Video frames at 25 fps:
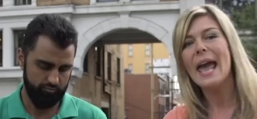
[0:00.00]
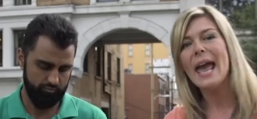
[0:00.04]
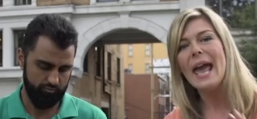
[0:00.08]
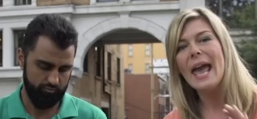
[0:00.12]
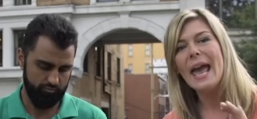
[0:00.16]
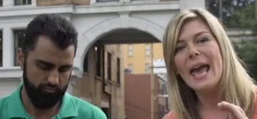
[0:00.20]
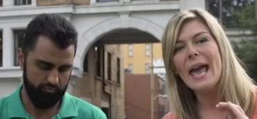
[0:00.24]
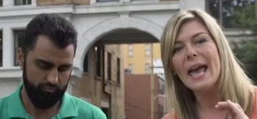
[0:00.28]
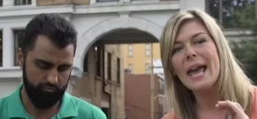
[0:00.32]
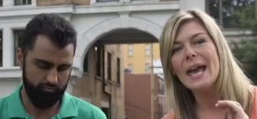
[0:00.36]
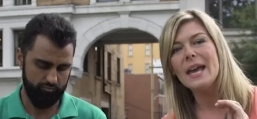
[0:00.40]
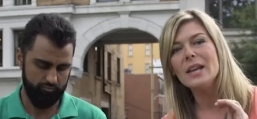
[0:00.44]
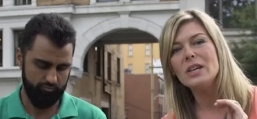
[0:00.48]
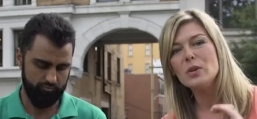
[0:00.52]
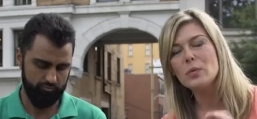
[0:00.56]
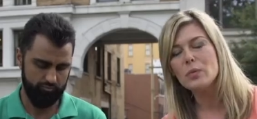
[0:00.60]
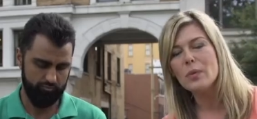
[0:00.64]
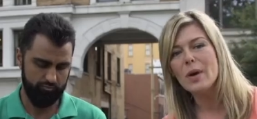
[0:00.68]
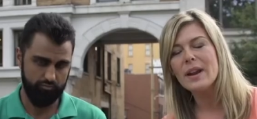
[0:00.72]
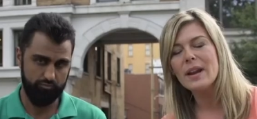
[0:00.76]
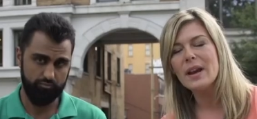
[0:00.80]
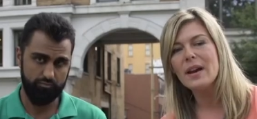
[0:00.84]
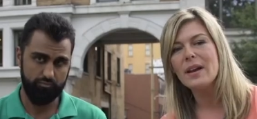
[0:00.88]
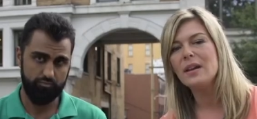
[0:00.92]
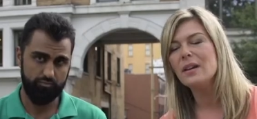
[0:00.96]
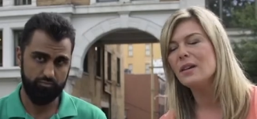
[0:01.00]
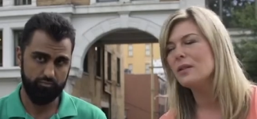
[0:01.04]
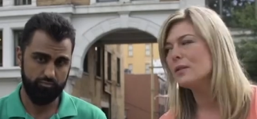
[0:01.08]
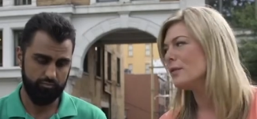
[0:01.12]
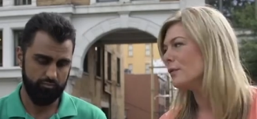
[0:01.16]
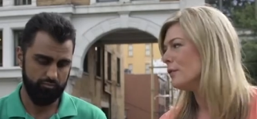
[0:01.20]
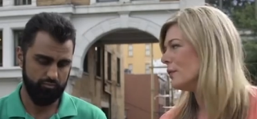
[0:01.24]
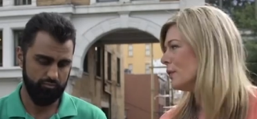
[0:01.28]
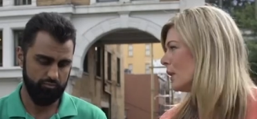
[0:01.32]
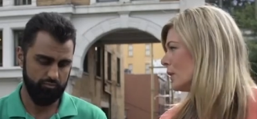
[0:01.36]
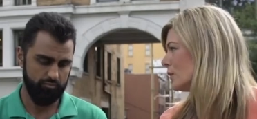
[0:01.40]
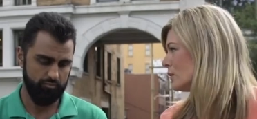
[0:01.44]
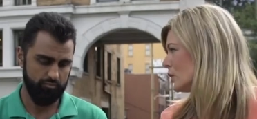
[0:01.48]
Speaker 1: and you run out
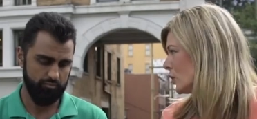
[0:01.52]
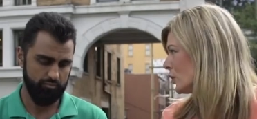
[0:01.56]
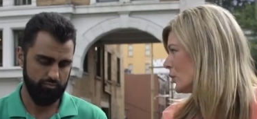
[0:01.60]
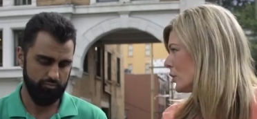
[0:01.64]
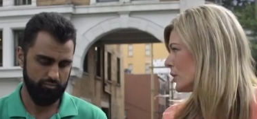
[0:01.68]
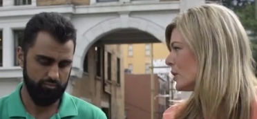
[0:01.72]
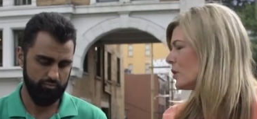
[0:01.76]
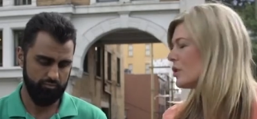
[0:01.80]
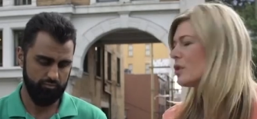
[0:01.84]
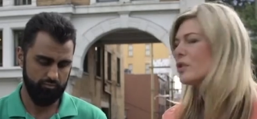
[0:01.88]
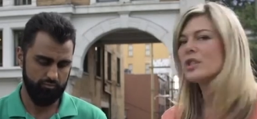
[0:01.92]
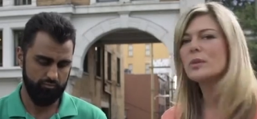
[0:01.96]
of juice in your